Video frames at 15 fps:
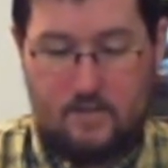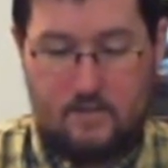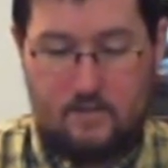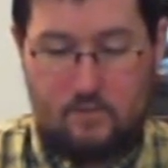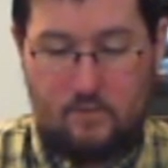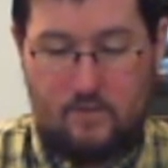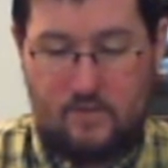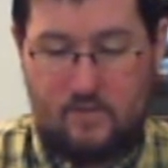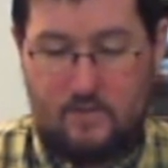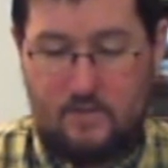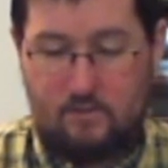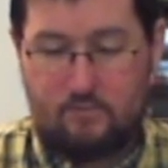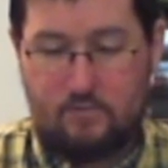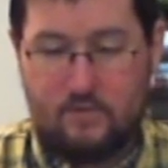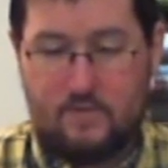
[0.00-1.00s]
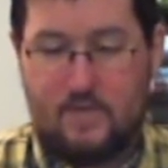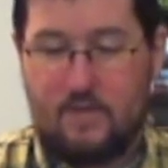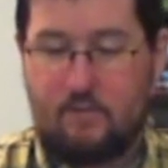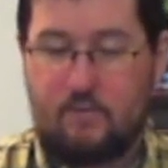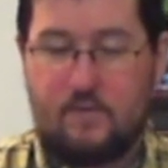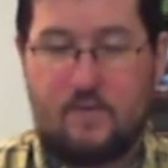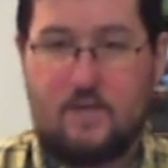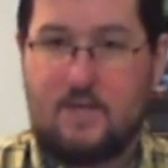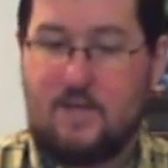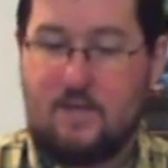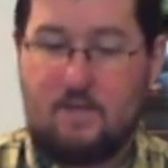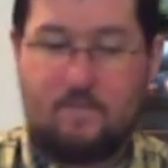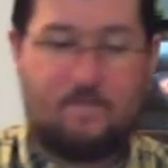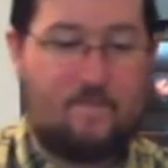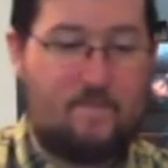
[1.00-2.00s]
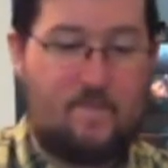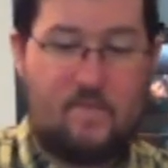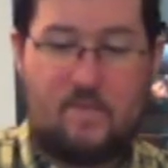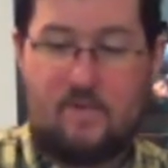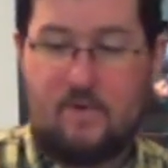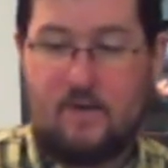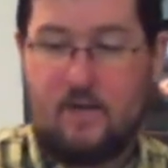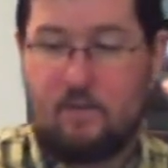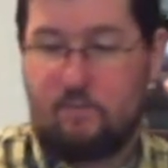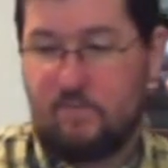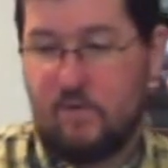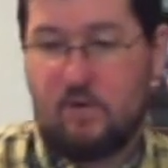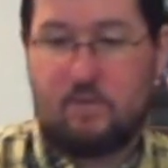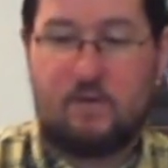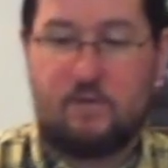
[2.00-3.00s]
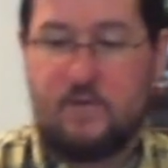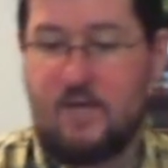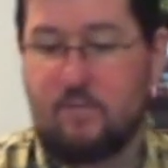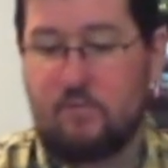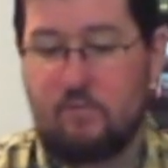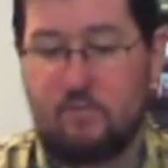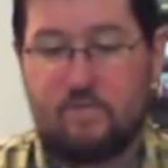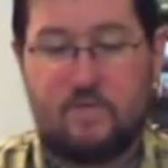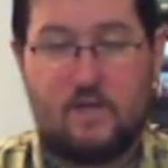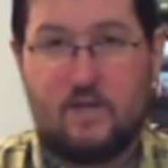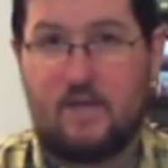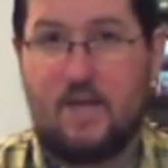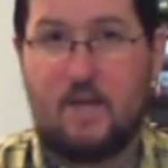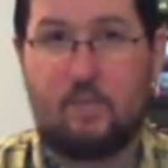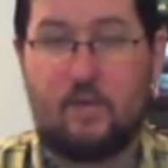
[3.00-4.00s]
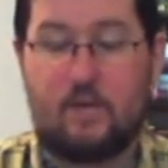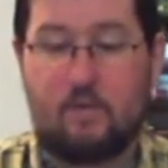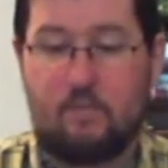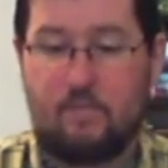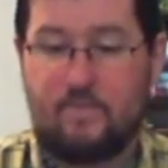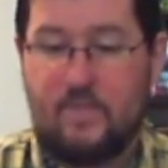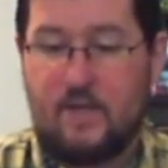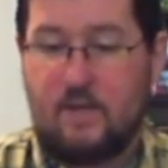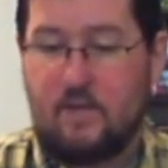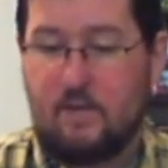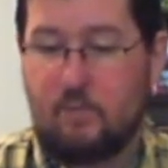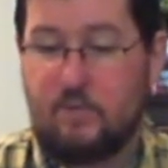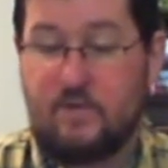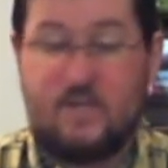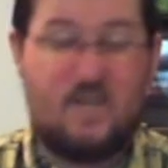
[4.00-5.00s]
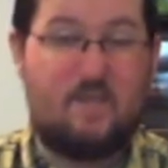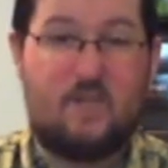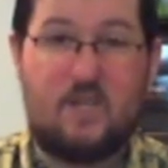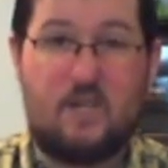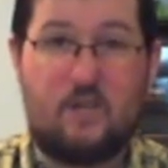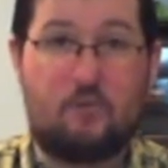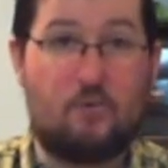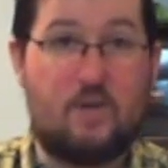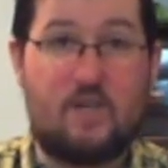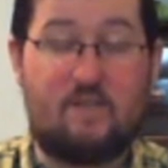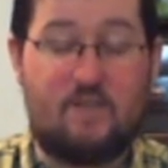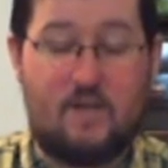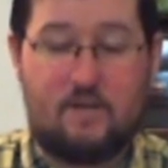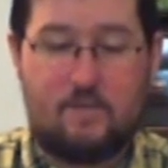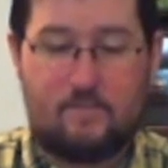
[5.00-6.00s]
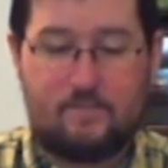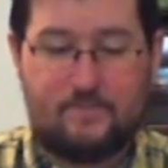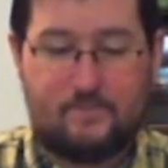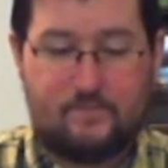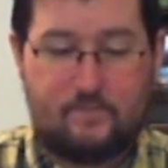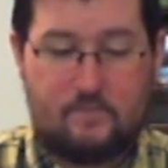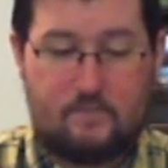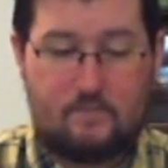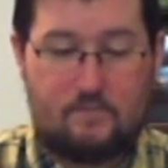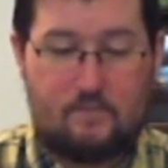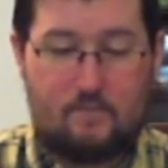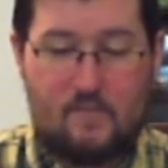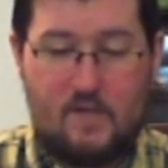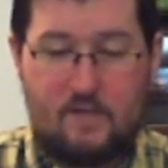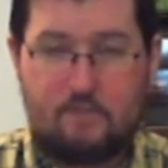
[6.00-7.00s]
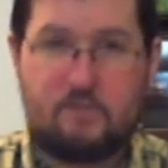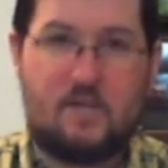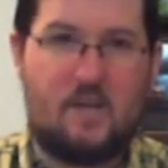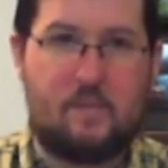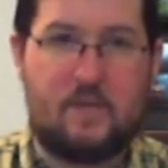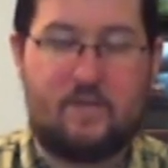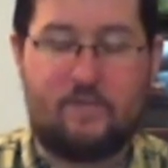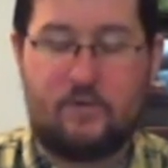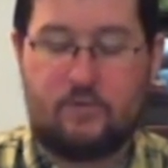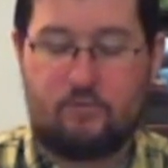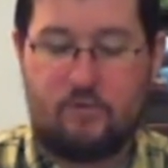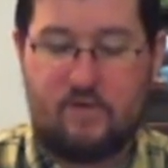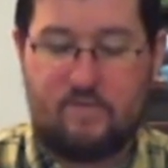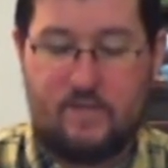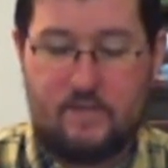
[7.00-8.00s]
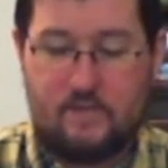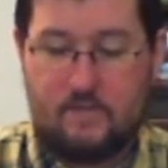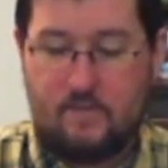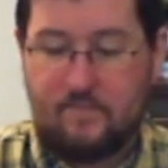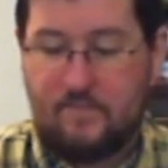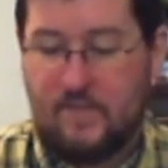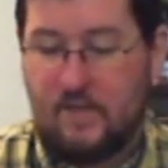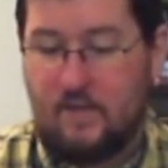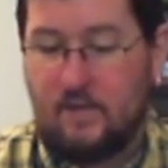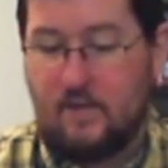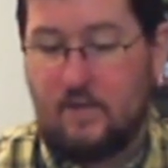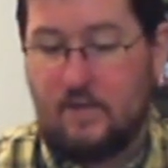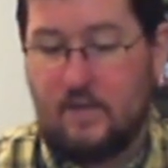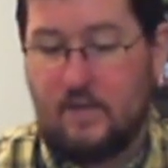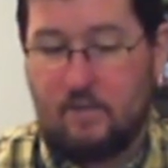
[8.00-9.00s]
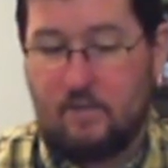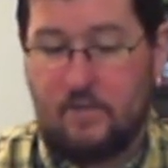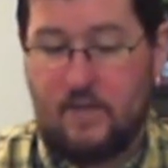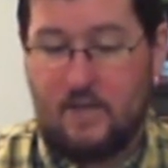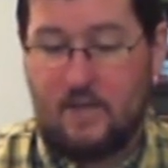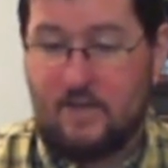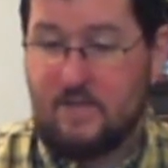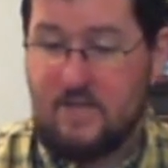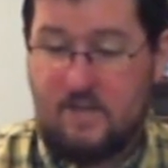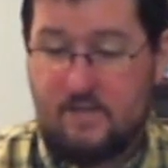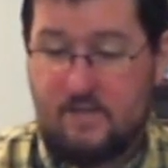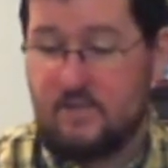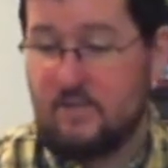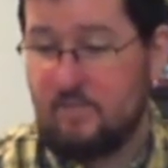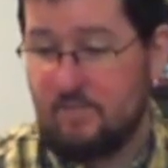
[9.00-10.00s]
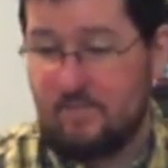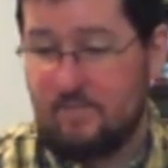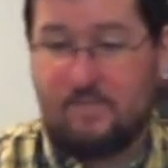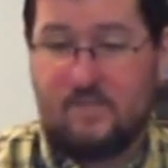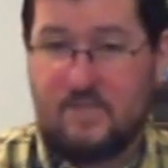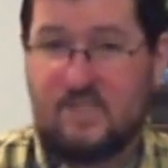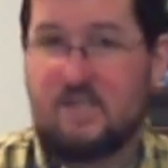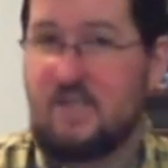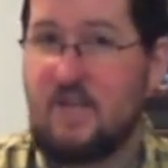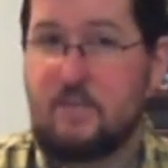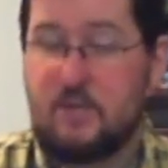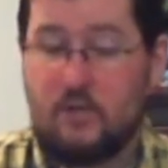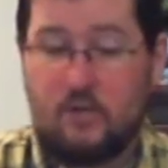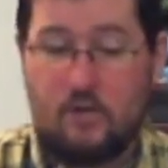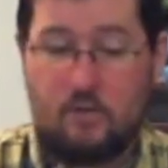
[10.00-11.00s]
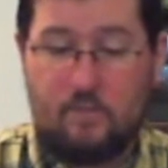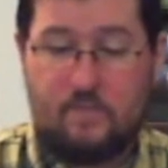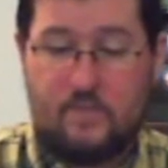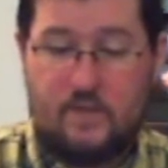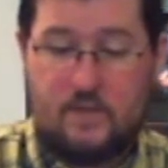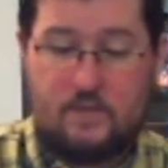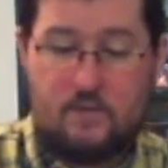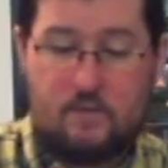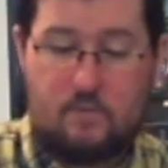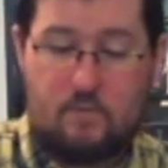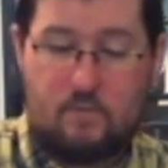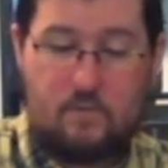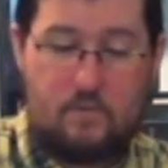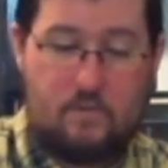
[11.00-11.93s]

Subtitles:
So back to Deirdre. Now, we've gone around the table. We've done a gambling. We even did a drink event. There's a couple different drink events. And this is how the game's going to go. So,